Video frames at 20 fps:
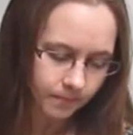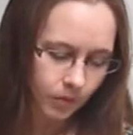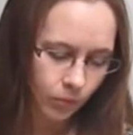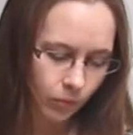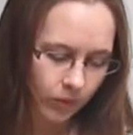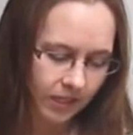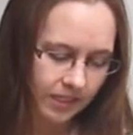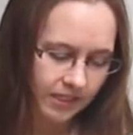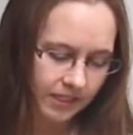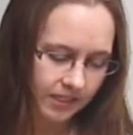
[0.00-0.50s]

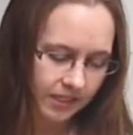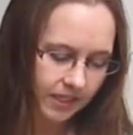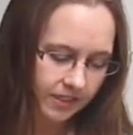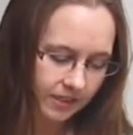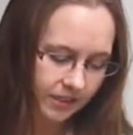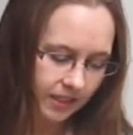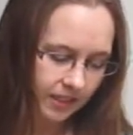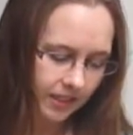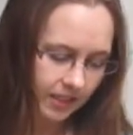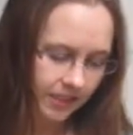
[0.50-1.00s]
when he
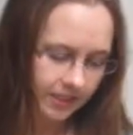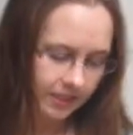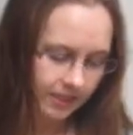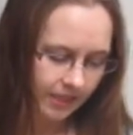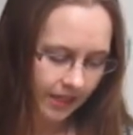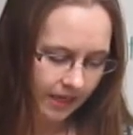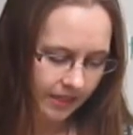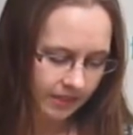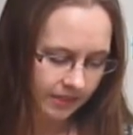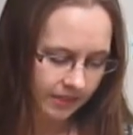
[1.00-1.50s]
sees it, he
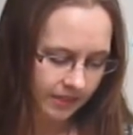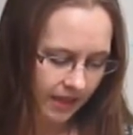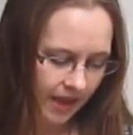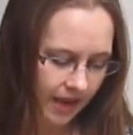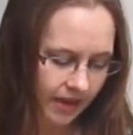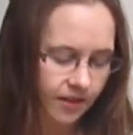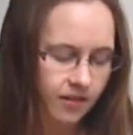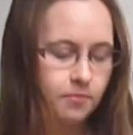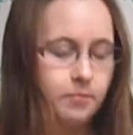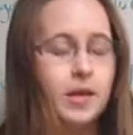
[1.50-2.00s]
says
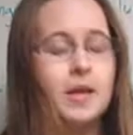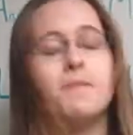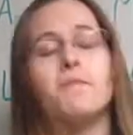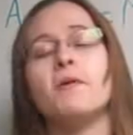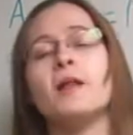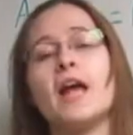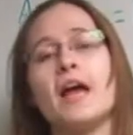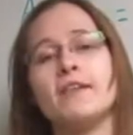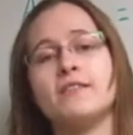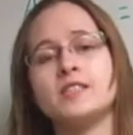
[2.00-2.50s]
that the
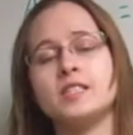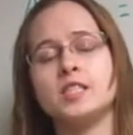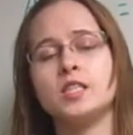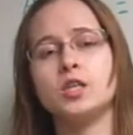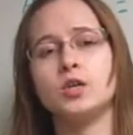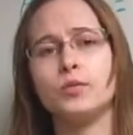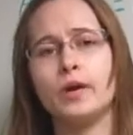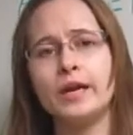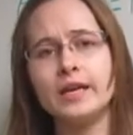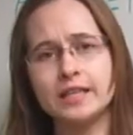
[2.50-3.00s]
people have
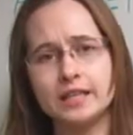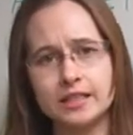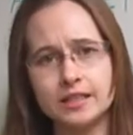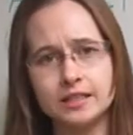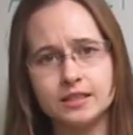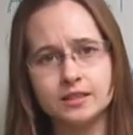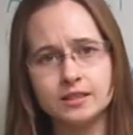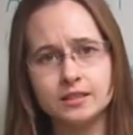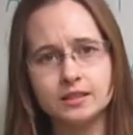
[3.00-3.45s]
sinned greatly.